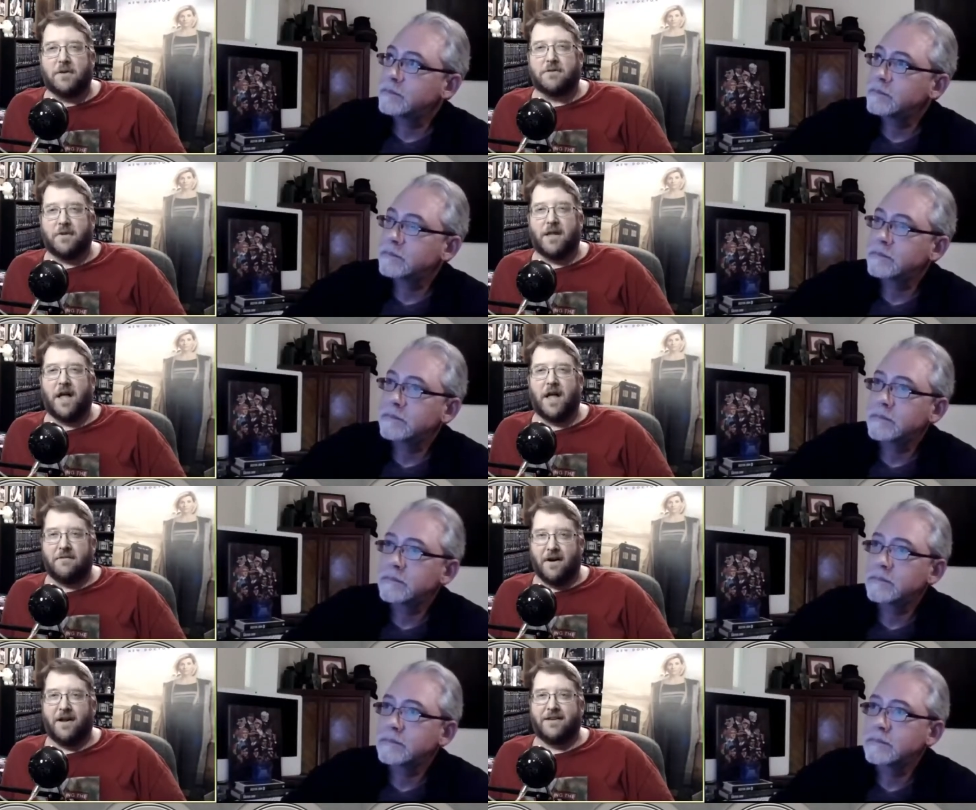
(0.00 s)
Speaker 1: also a lot of
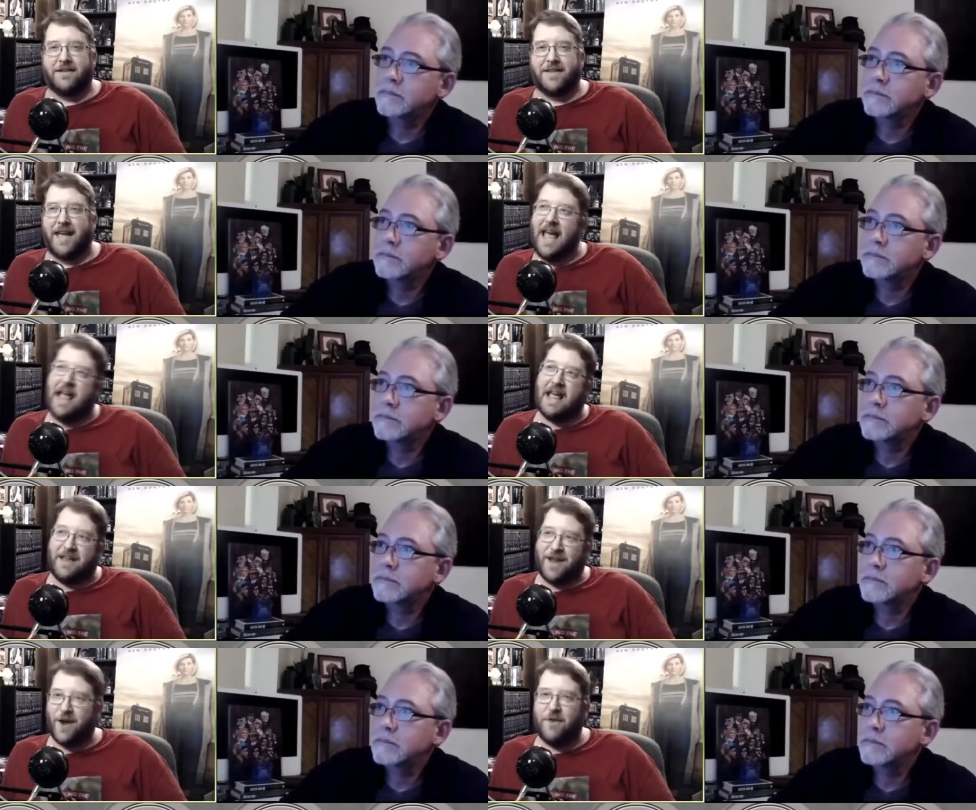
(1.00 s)
fun to say, hey,
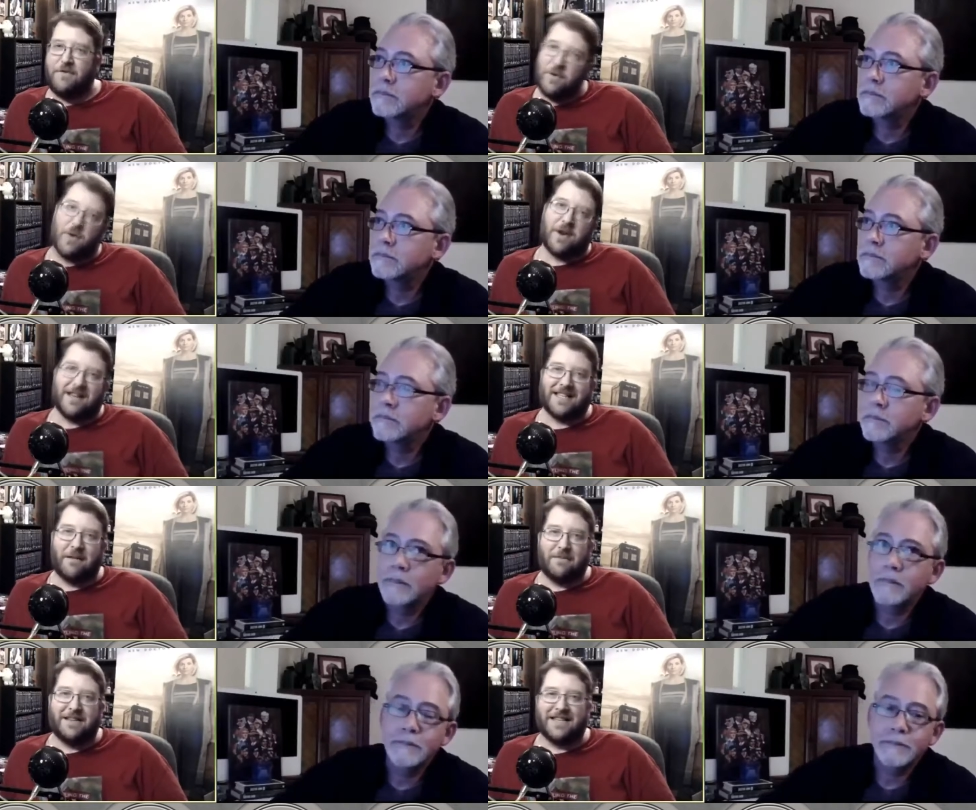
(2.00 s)
you know, if you want to
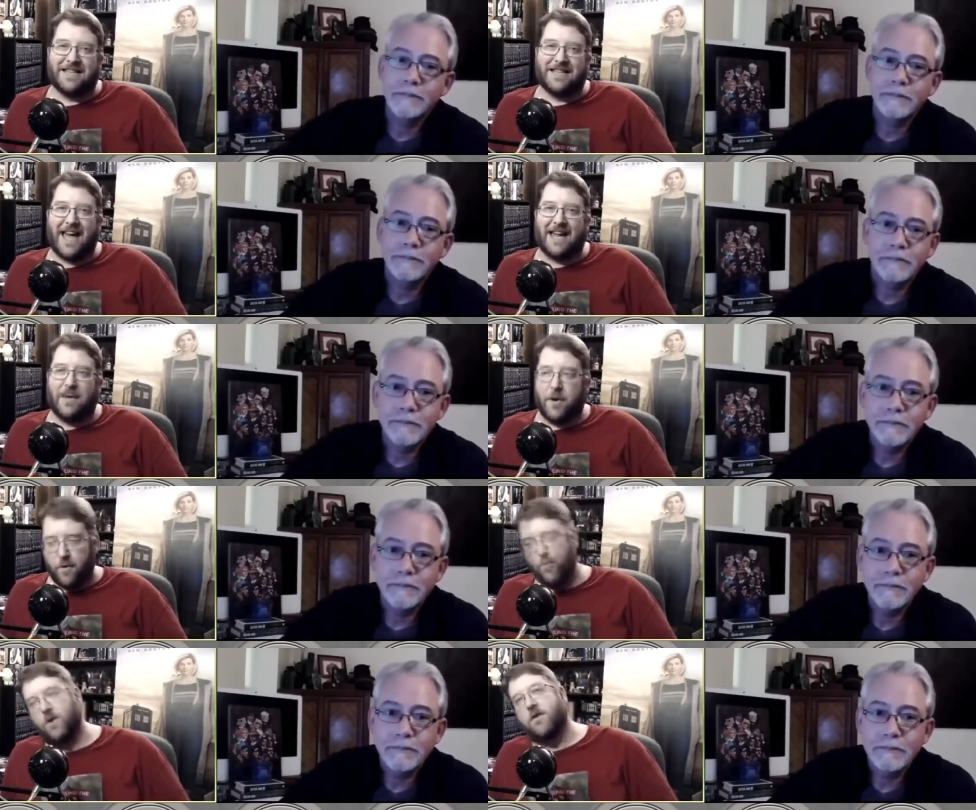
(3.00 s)
accept this as canon,
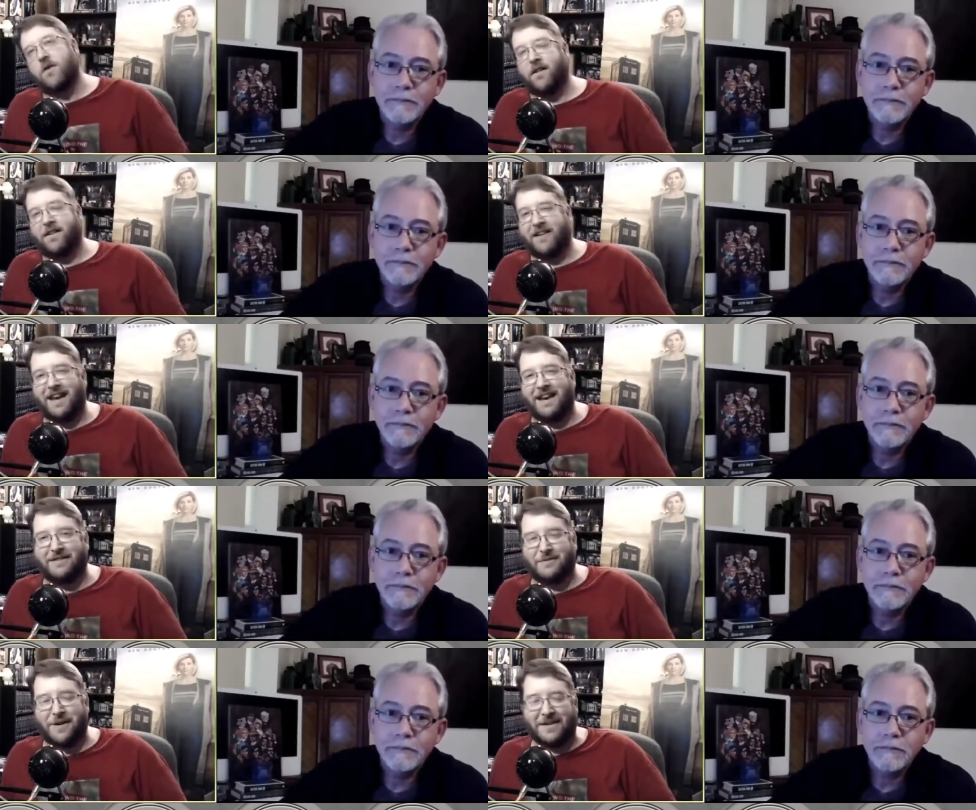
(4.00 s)
we'll call it canon
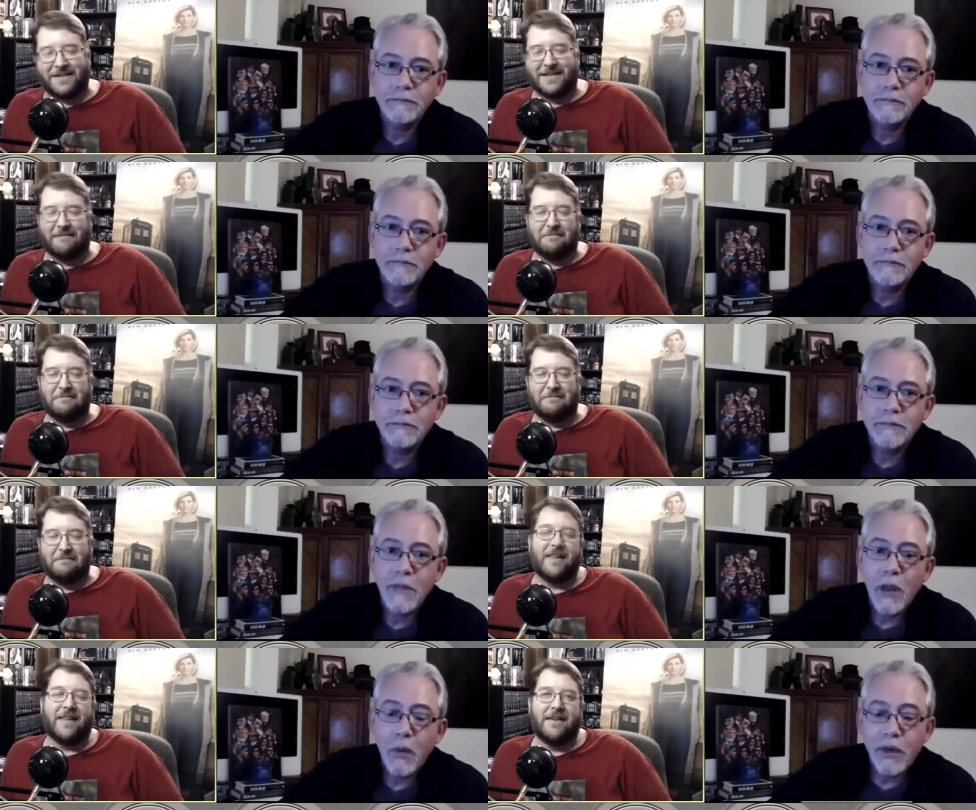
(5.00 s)
as well. So,
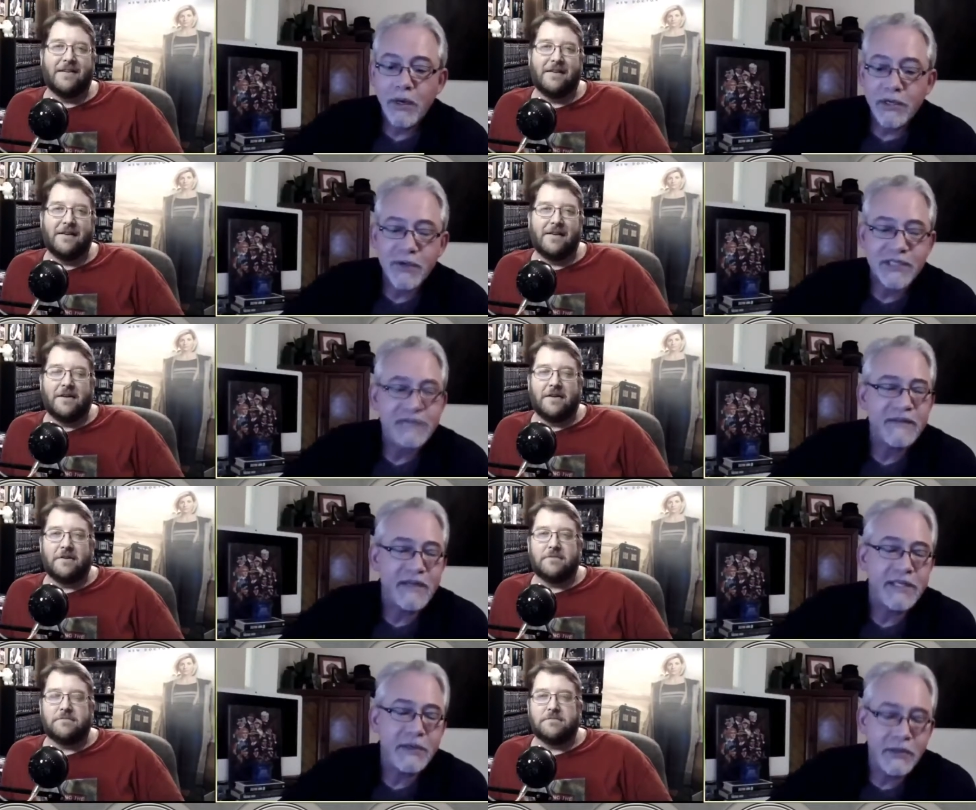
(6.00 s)
Speaker 2: well, it also gets
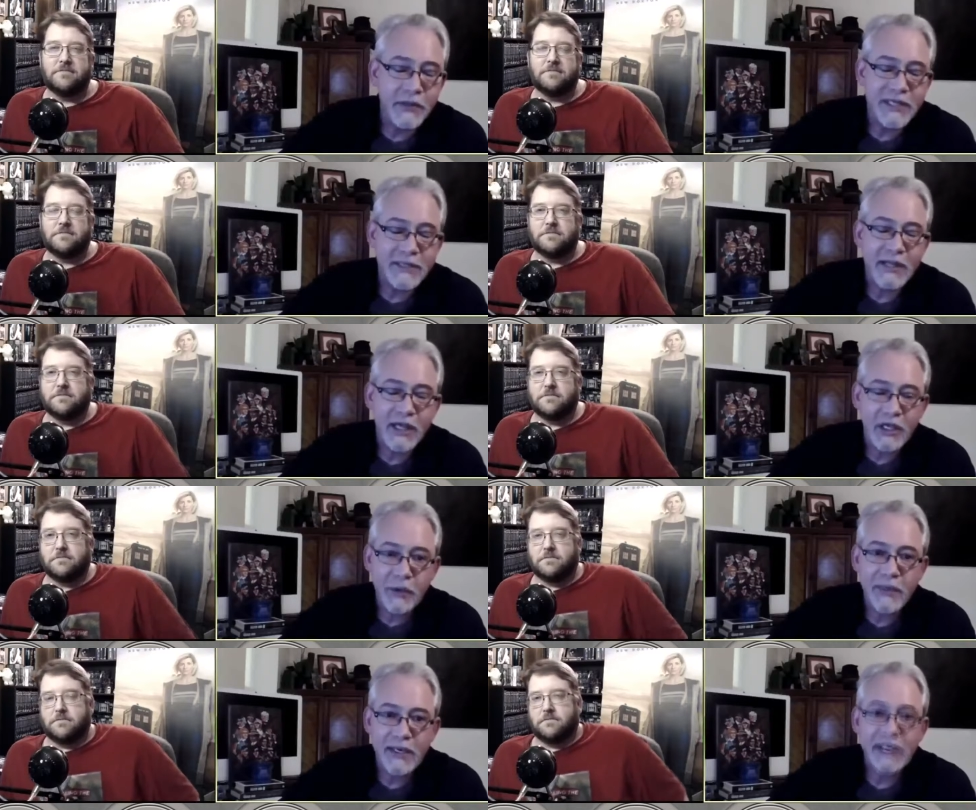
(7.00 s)
fuzzy when you look at something like
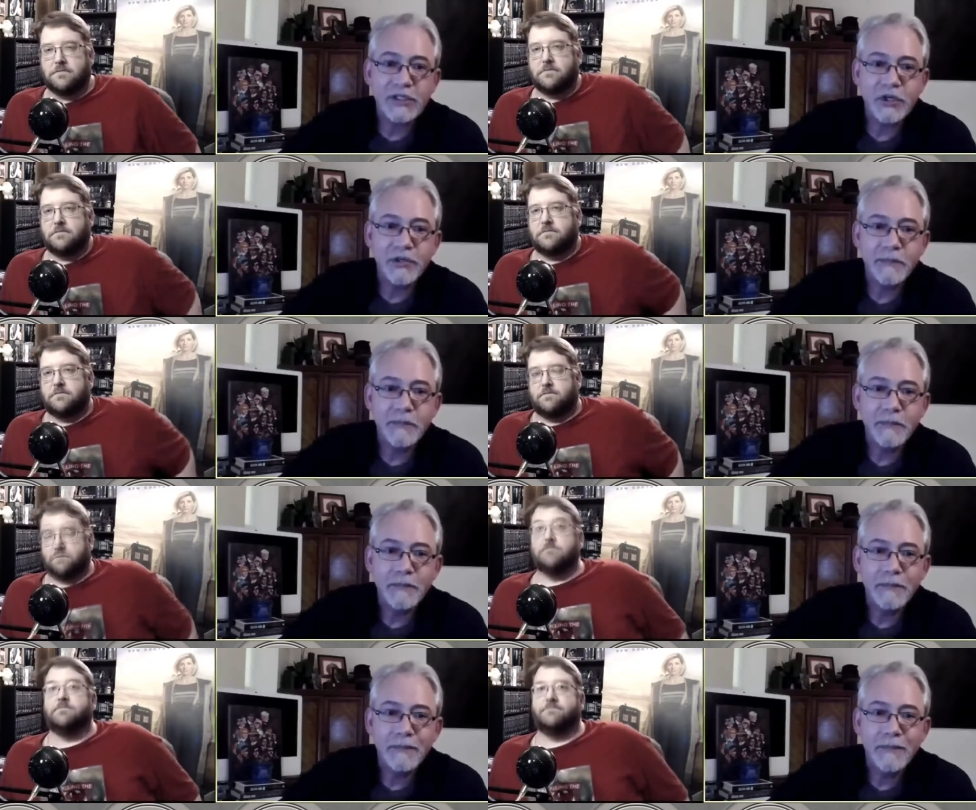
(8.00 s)
Human Nature,
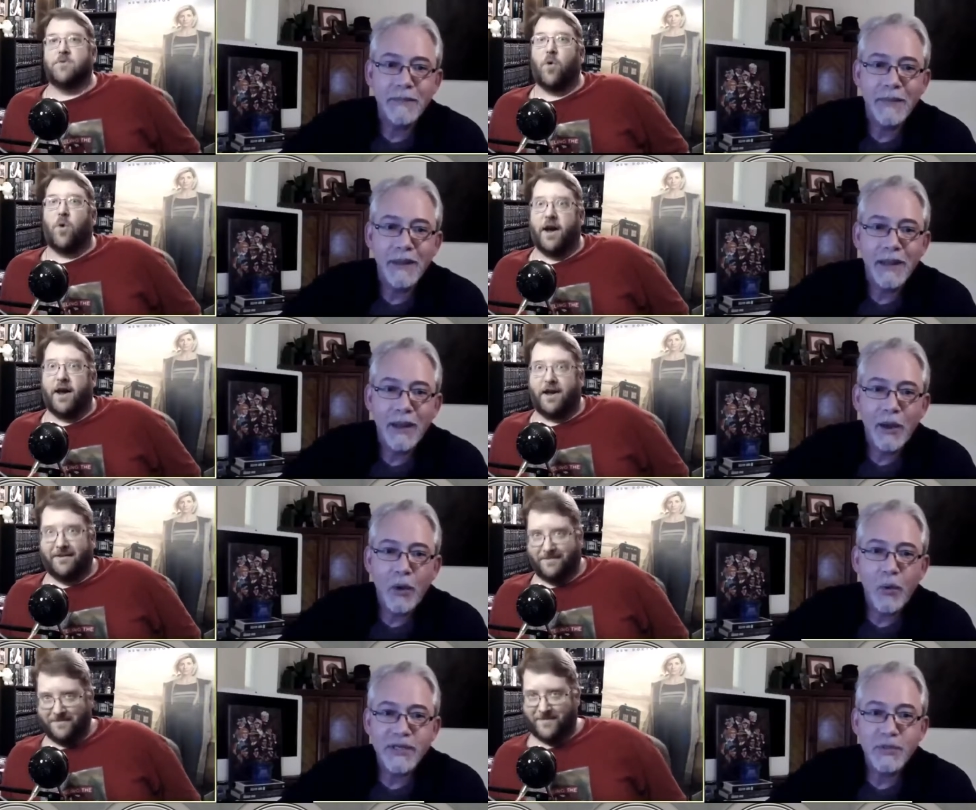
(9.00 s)
mm, right?
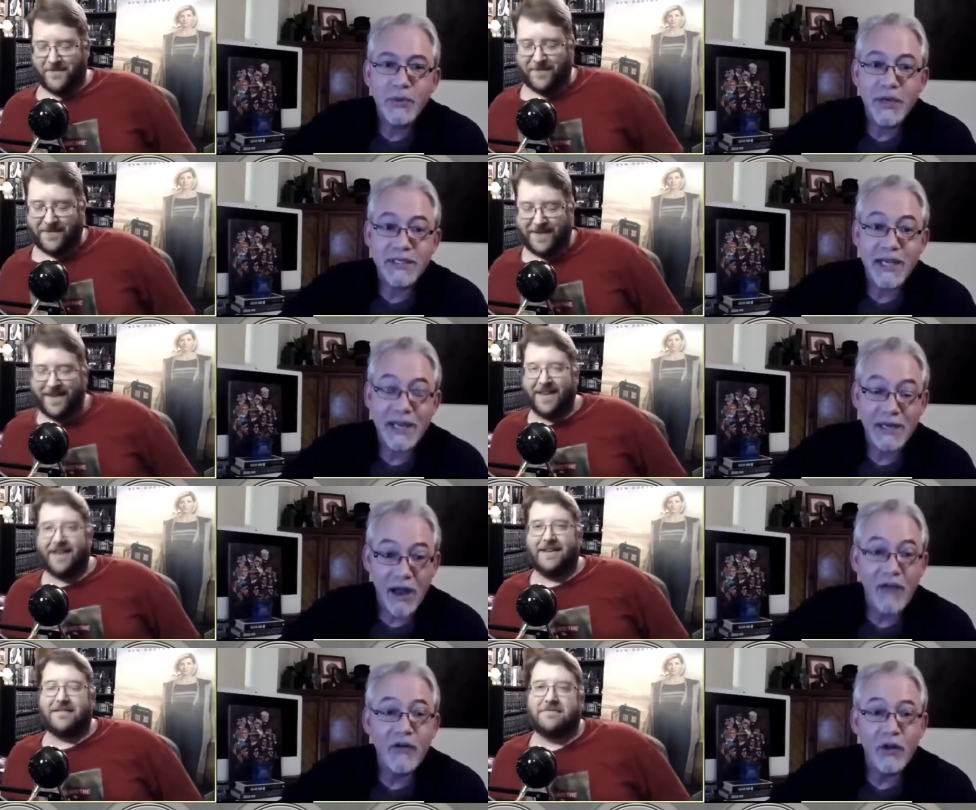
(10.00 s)
Which was a
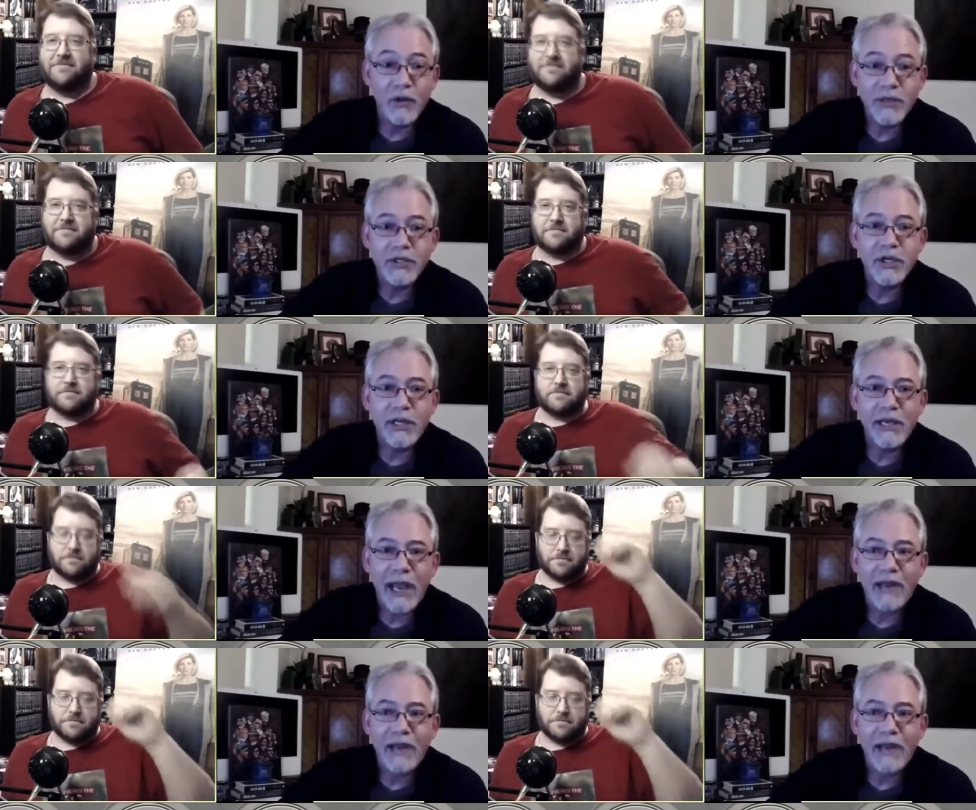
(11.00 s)
novel originally